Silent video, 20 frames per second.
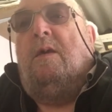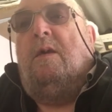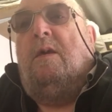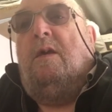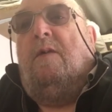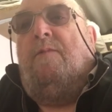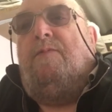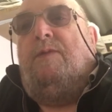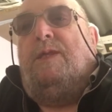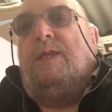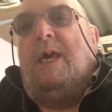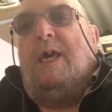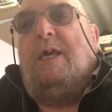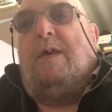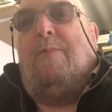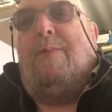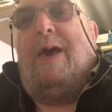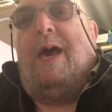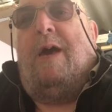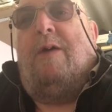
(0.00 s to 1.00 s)
If you think
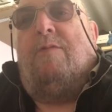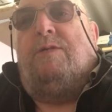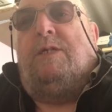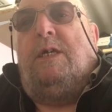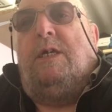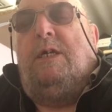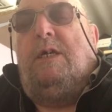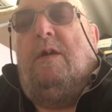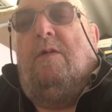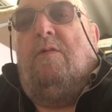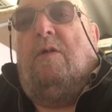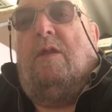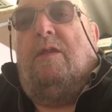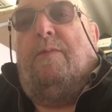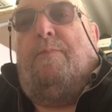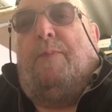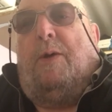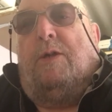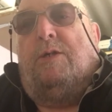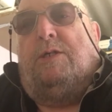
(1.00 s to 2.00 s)
about it, you've got
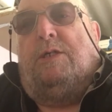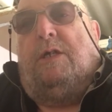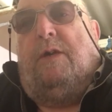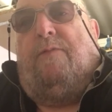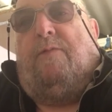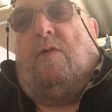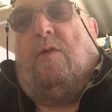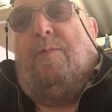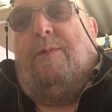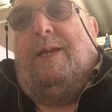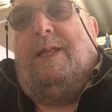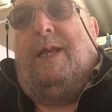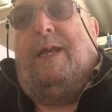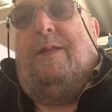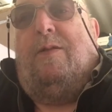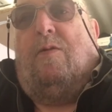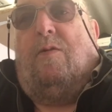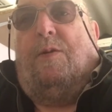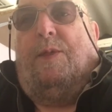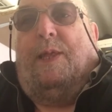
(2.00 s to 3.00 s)
the positive coming
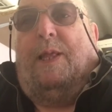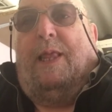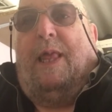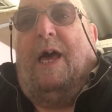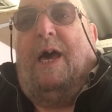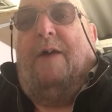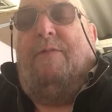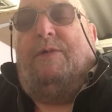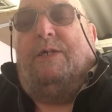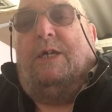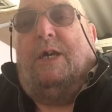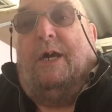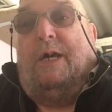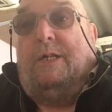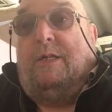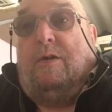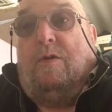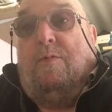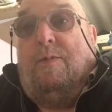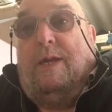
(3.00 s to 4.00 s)
in, or the live
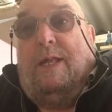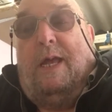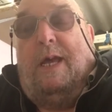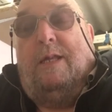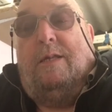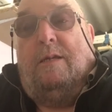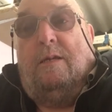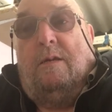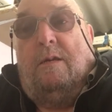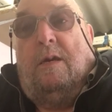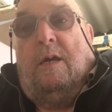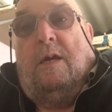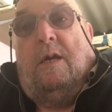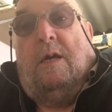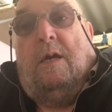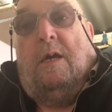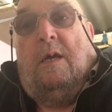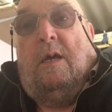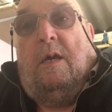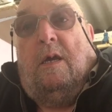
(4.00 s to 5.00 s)
side coming in,
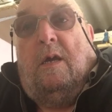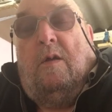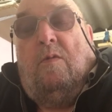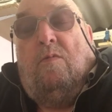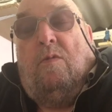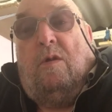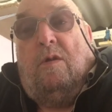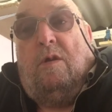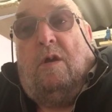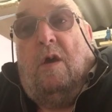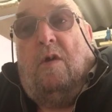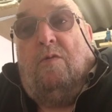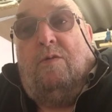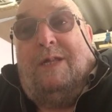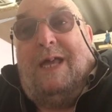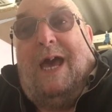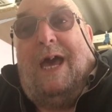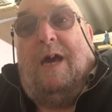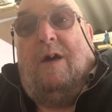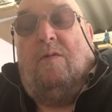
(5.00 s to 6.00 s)
will go
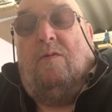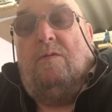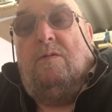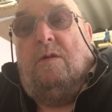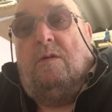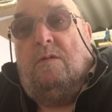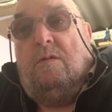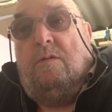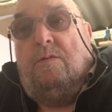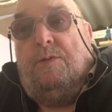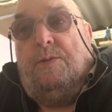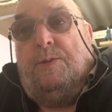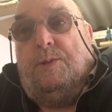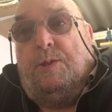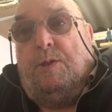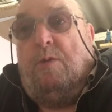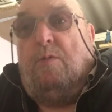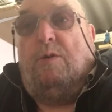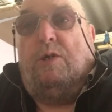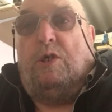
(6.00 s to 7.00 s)
down
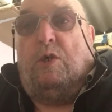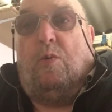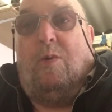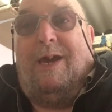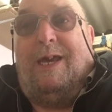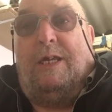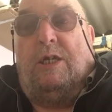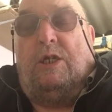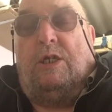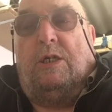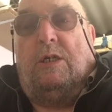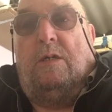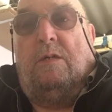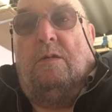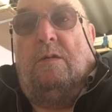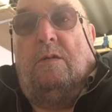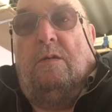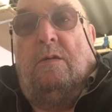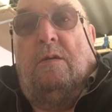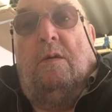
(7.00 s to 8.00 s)
through a switch,
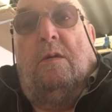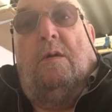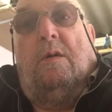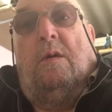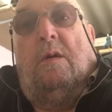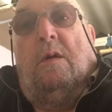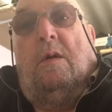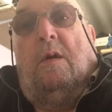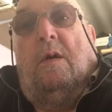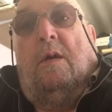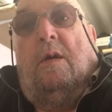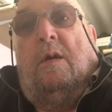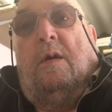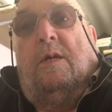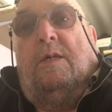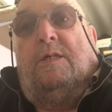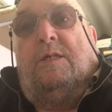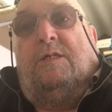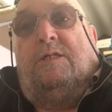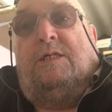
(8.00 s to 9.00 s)

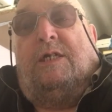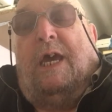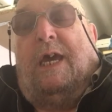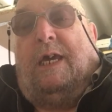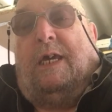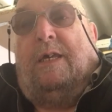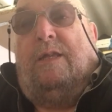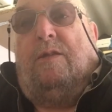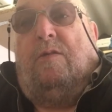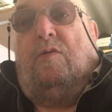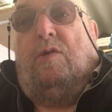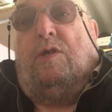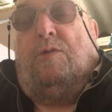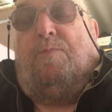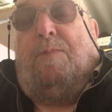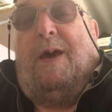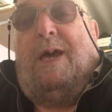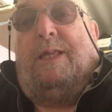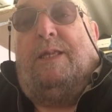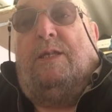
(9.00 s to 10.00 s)
taking the
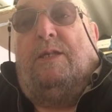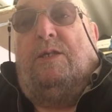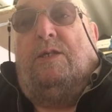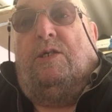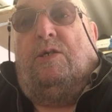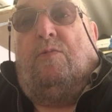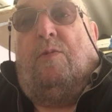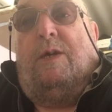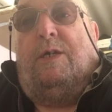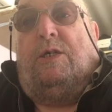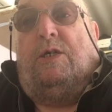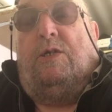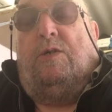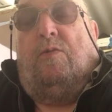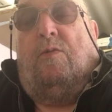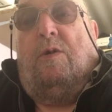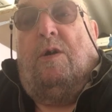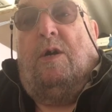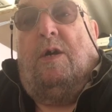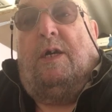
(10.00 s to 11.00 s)
respect that the switch is
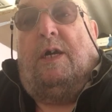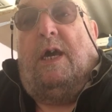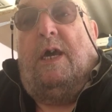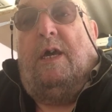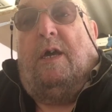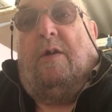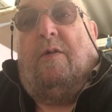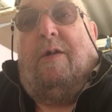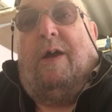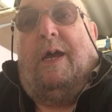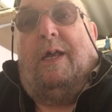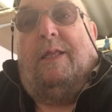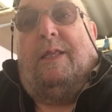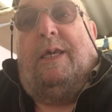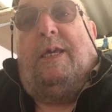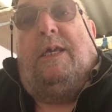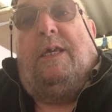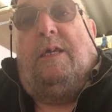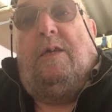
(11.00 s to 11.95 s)
working correctly.